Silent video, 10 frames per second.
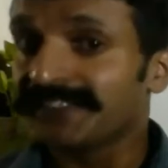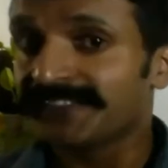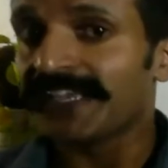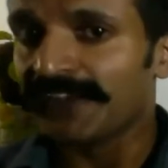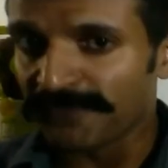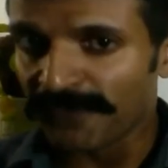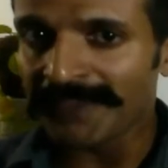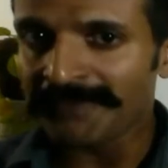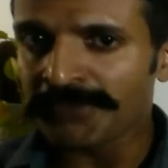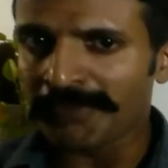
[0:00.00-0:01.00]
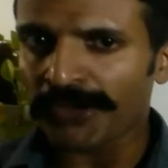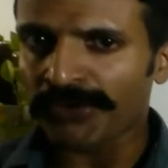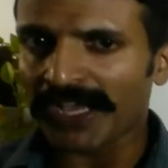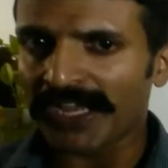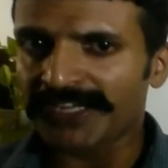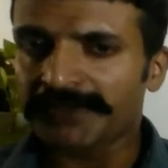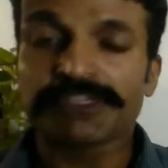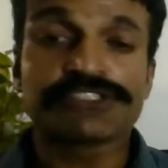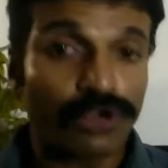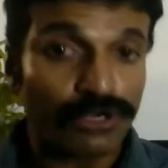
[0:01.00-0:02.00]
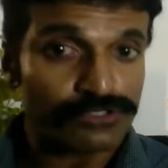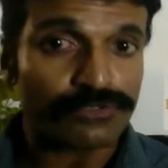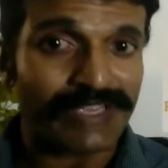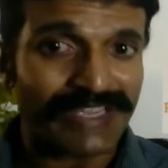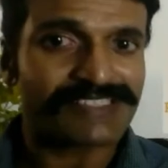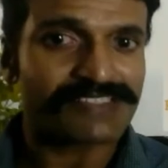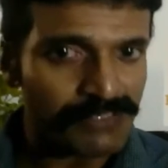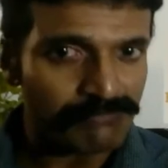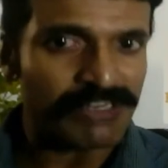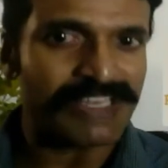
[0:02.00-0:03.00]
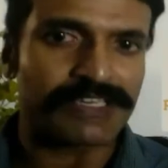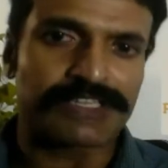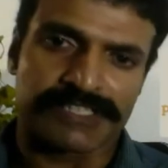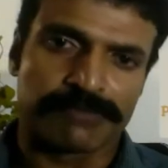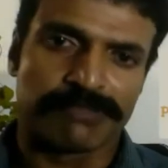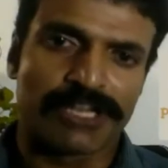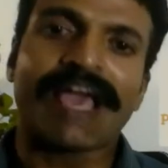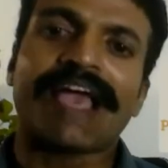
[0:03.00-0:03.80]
is the inflamed myocardium is also extremely irritable